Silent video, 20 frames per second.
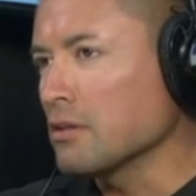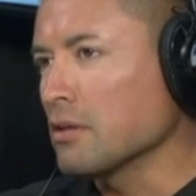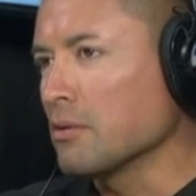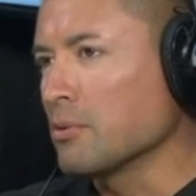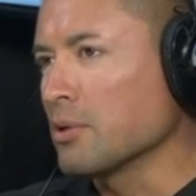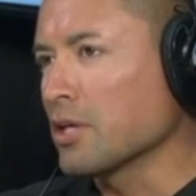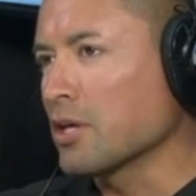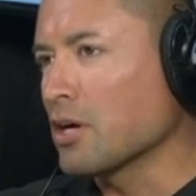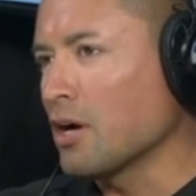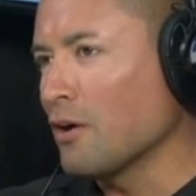I'm
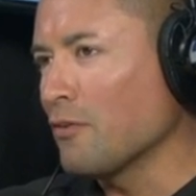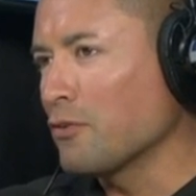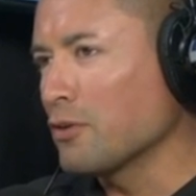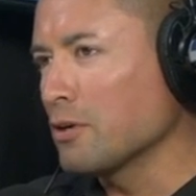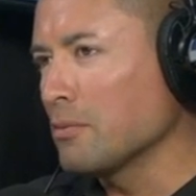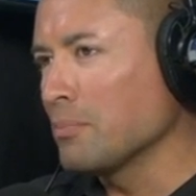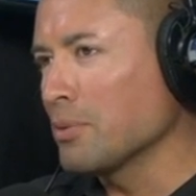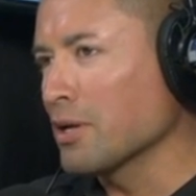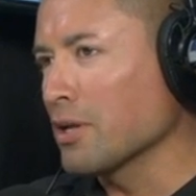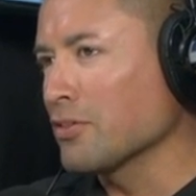really
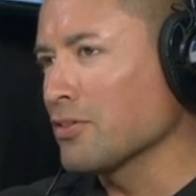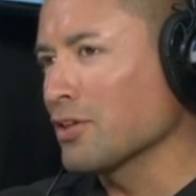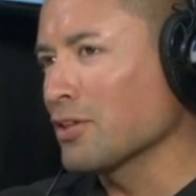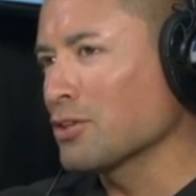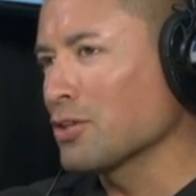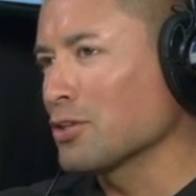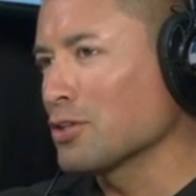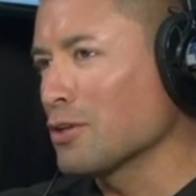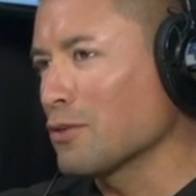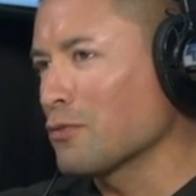confident, but I
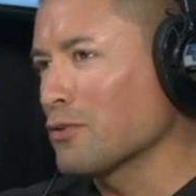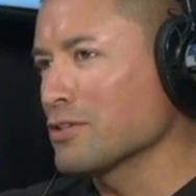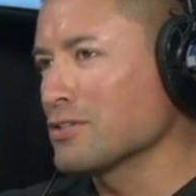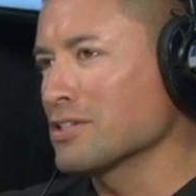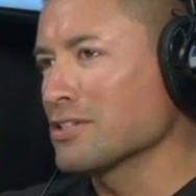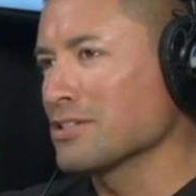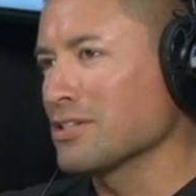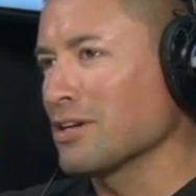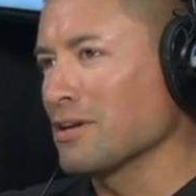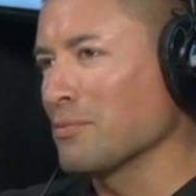think the difference
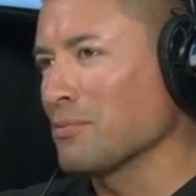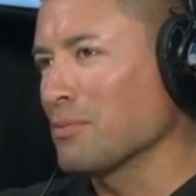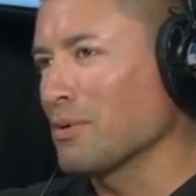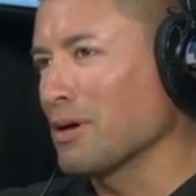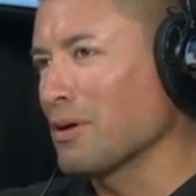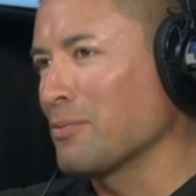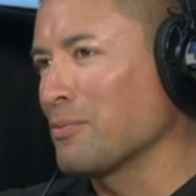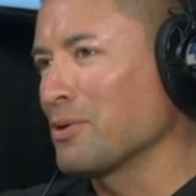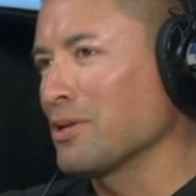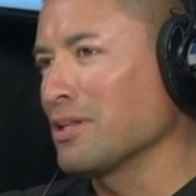is that I'm
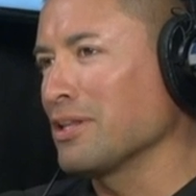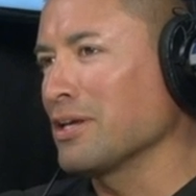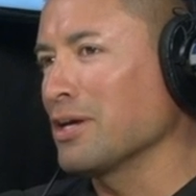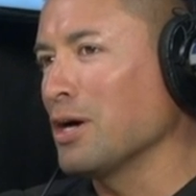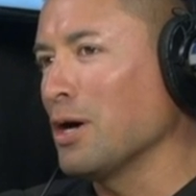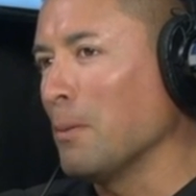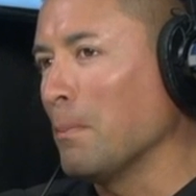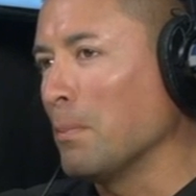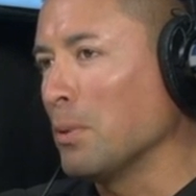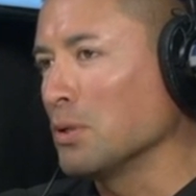I'm really
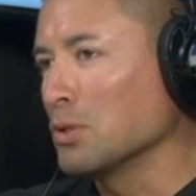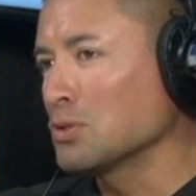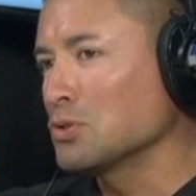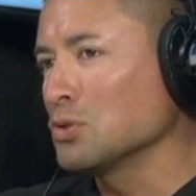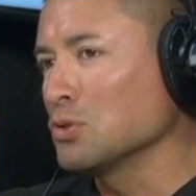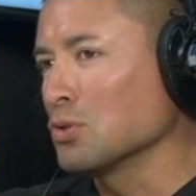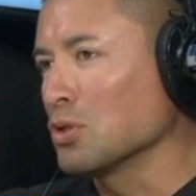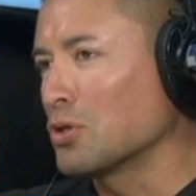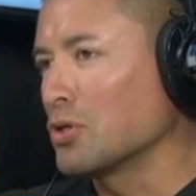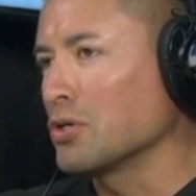humble
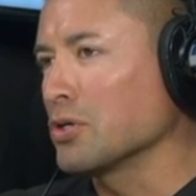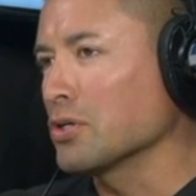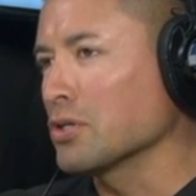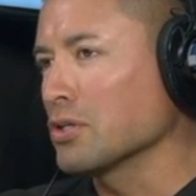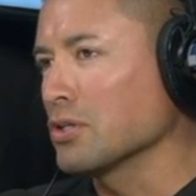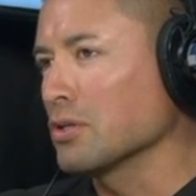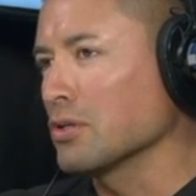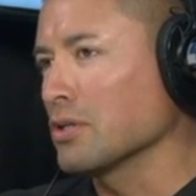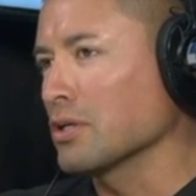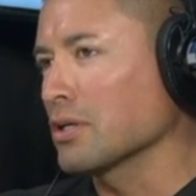to learn.
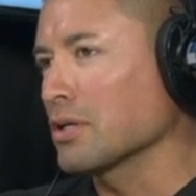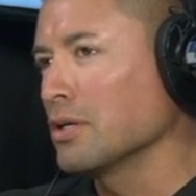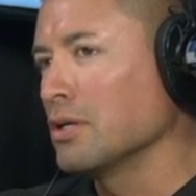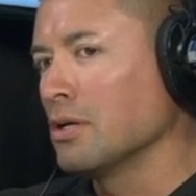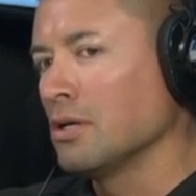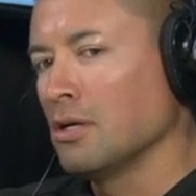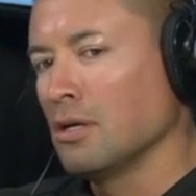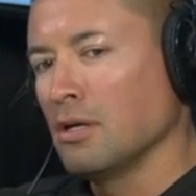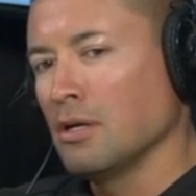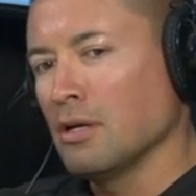You know, like
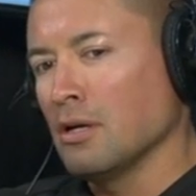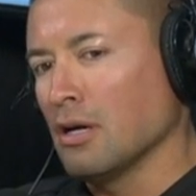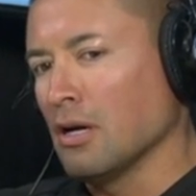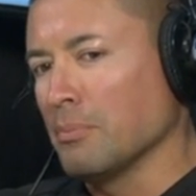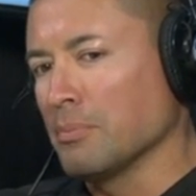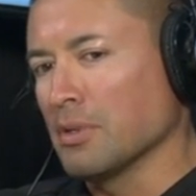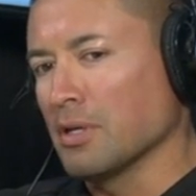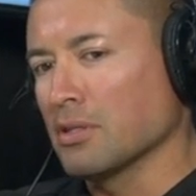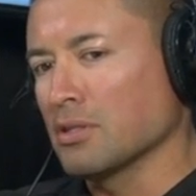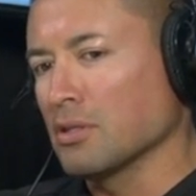
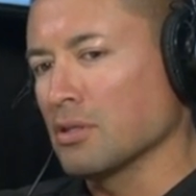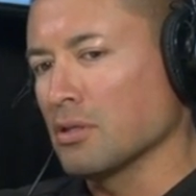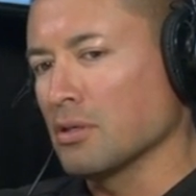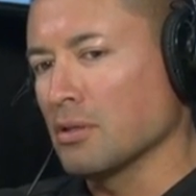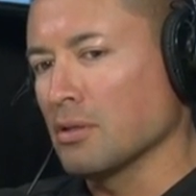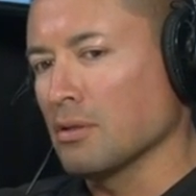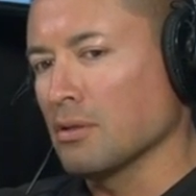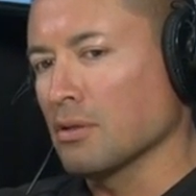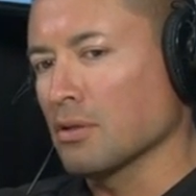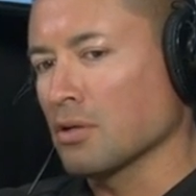I'm not
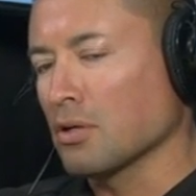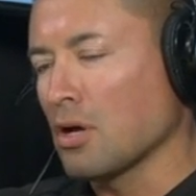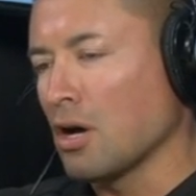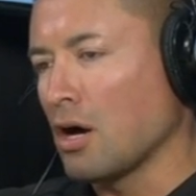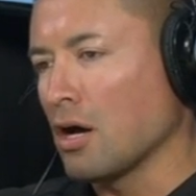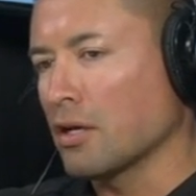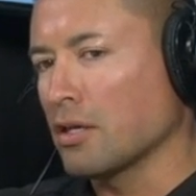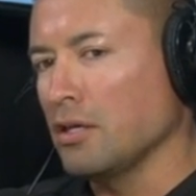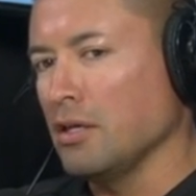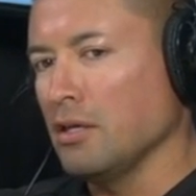the the
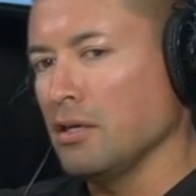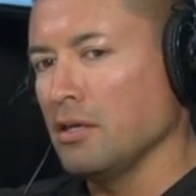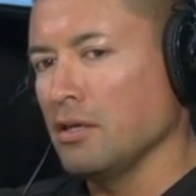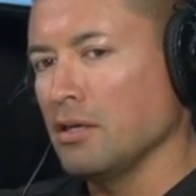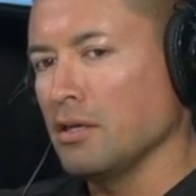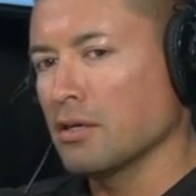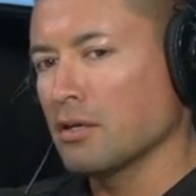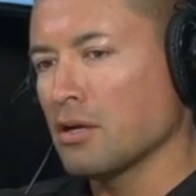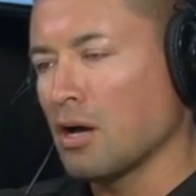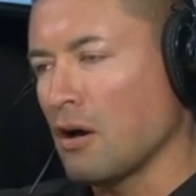
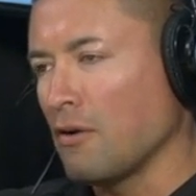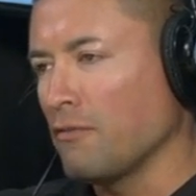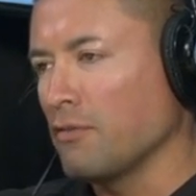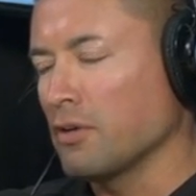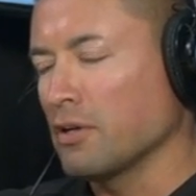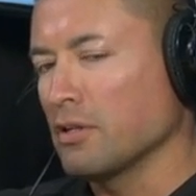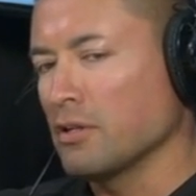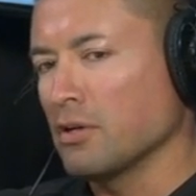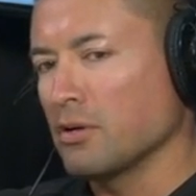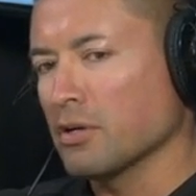cocky,
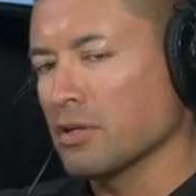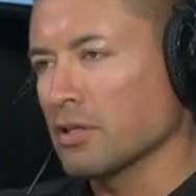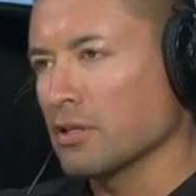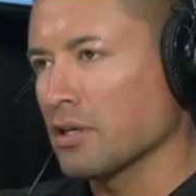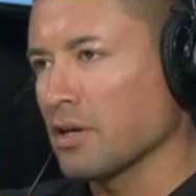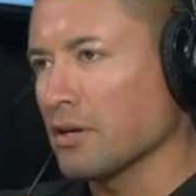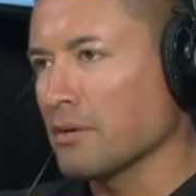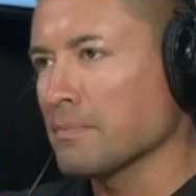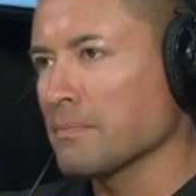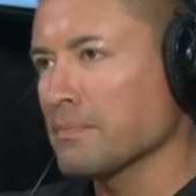confident,
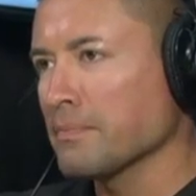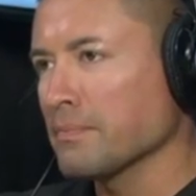arrogant guy.